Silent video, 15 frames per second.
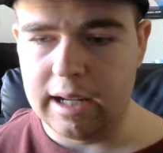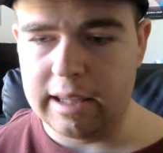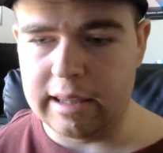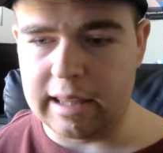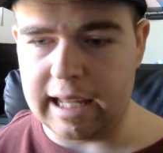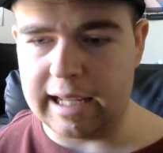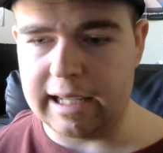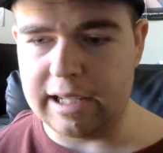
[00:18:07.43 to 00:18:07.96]

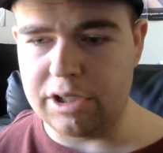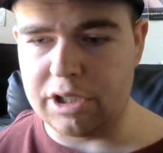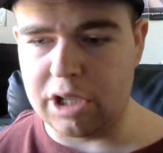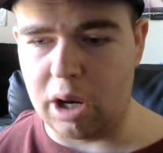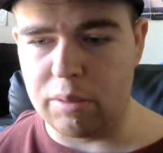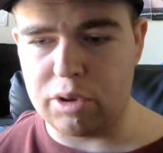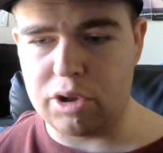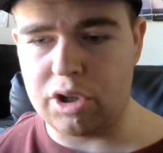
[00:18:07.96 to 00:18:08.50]
They
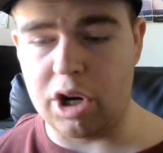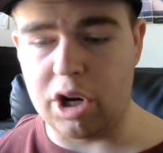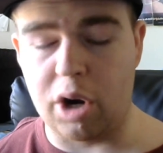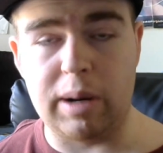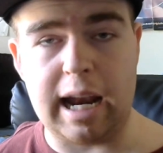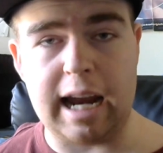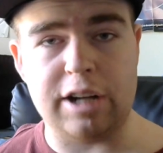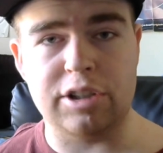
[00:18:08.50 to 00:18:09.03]
don't show
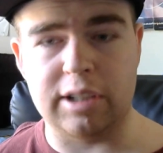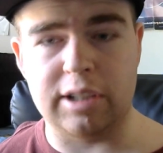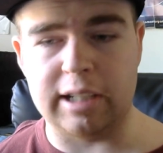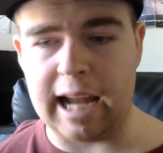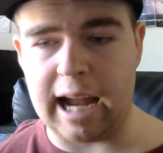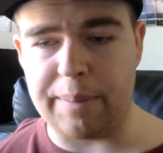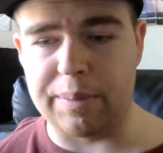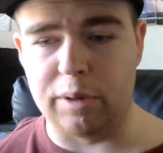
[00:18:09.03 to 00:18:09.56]
what actually
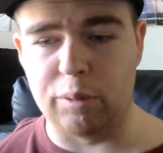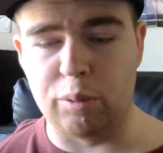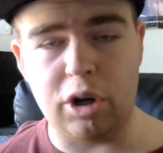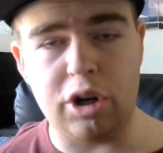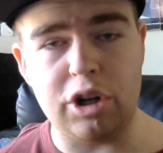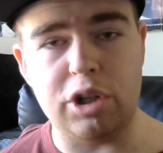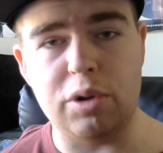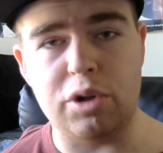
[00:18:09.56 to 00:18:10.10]
happened.
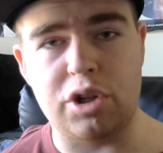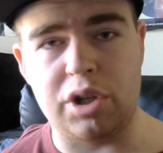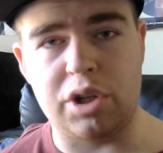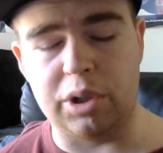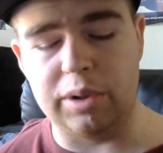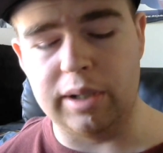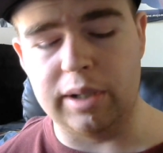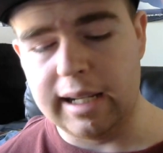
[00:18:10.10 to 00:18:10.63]
Where you
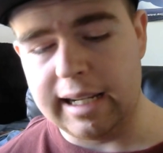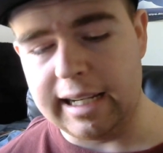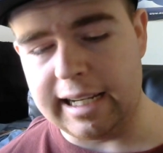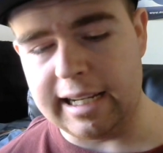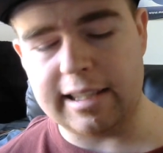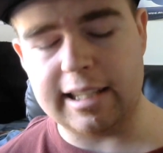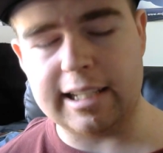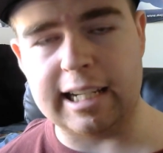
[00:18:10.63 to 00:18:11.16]
shoot
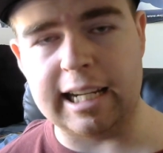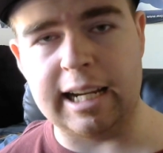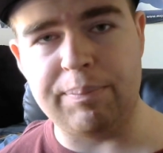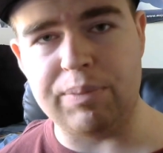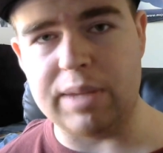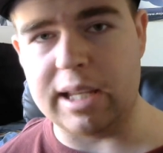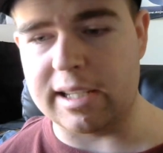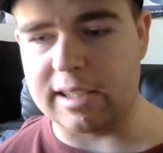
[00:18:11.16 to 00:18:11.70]
in the
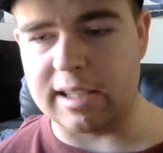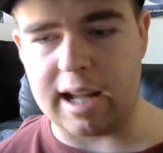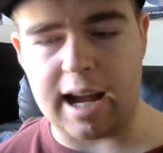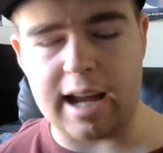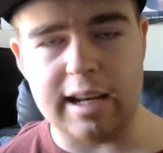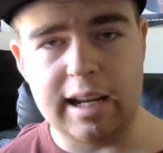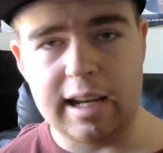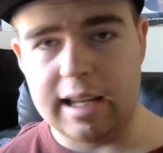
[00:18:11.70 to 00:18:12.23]
game is
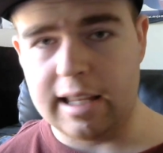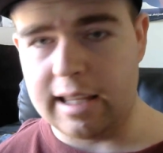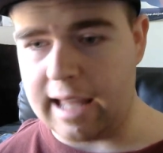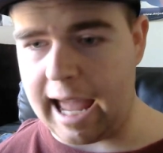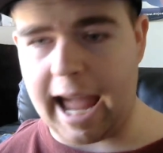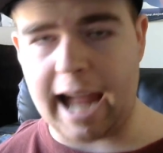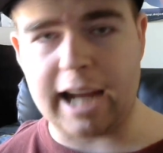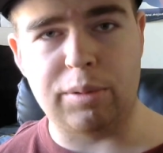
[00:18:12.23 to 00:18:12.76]
not
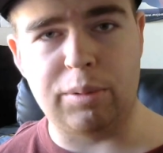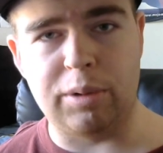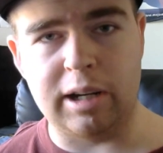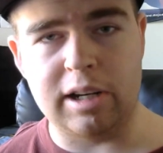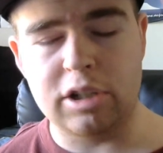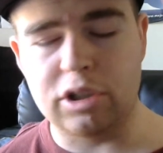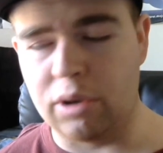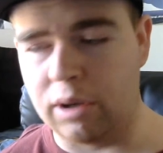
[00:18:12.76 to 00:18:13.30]

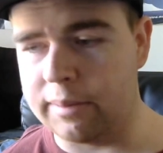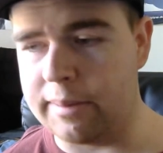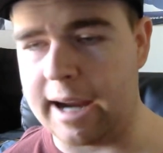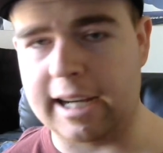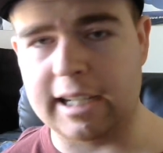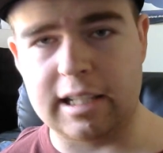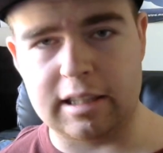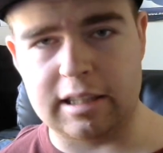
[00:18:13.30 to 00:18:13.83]
accurate going
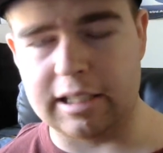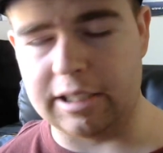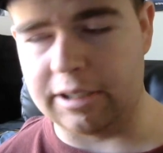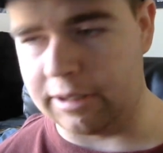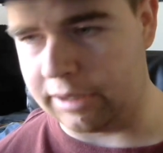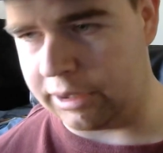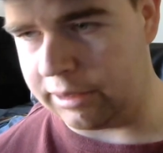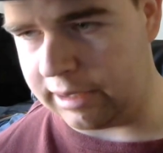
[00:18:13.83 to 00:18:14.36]
back into
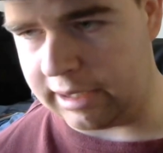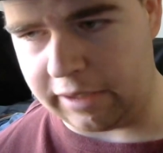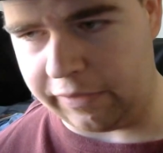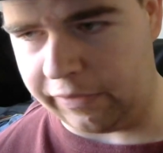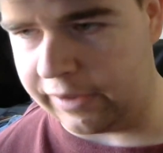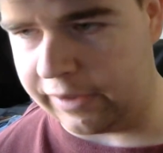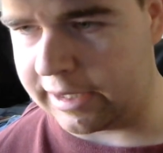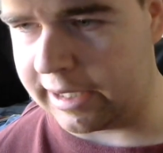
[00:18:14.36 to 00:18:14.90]
theater. You need to
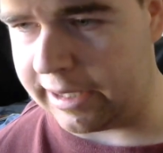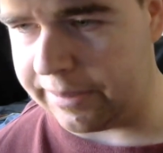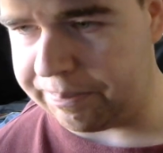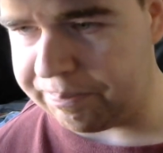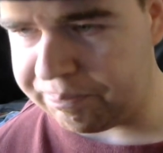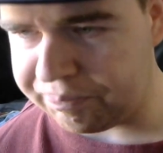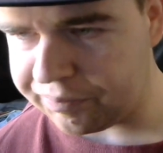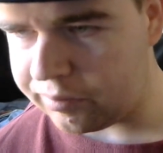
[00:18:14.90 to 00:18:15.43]
fix that.
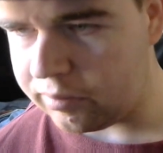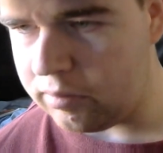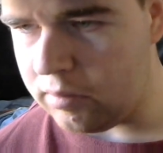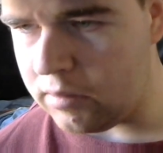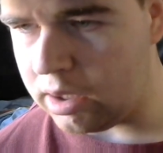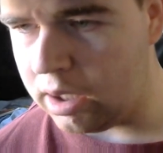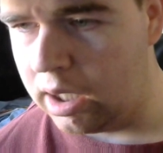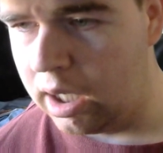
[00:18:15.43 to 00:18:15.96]

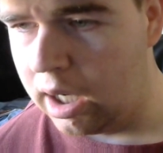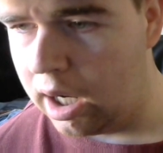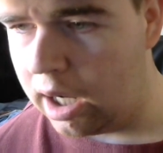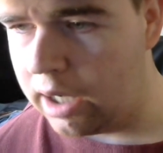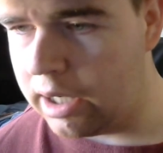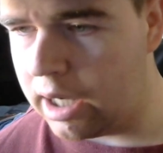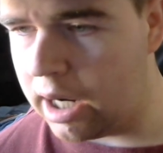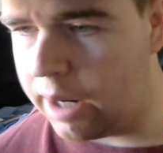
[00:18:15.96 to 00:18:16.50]

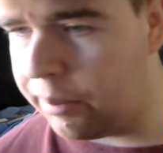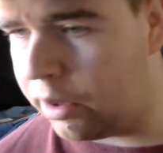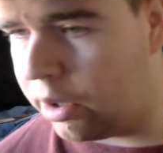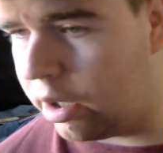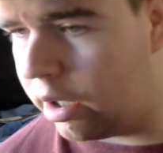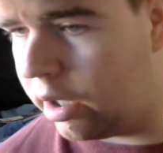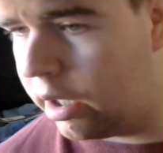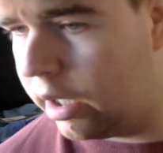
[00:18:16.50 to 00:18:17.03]

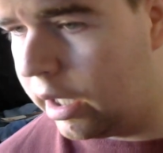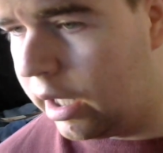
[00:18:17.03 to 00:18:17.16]
Number